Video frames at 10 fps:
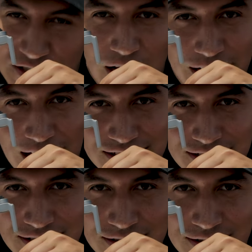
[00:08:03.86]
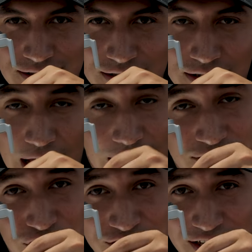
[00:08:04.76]
sunglasses,
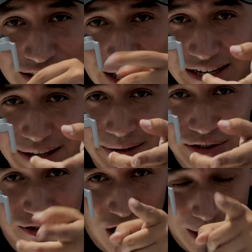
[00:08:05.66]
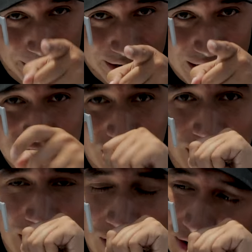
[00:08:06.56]
and just like the ND filter on my lens
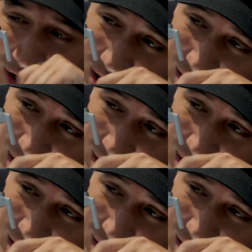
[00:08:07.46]
right now,